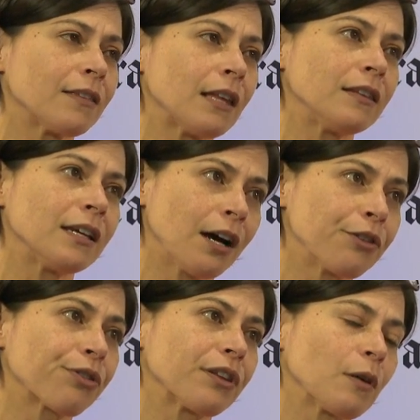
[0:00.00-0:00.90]
And then the
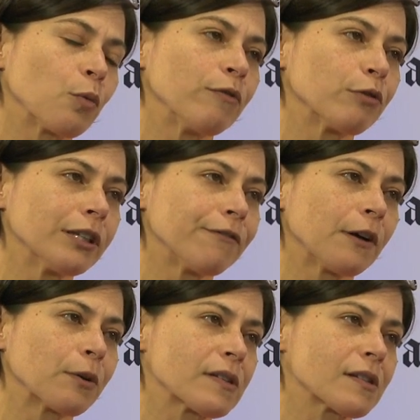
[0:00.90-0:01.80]
other thing that we've really
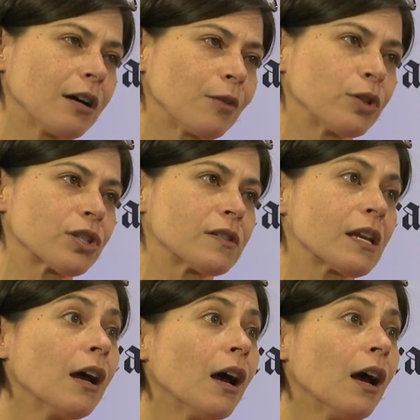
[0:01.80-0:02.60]
focused on, which is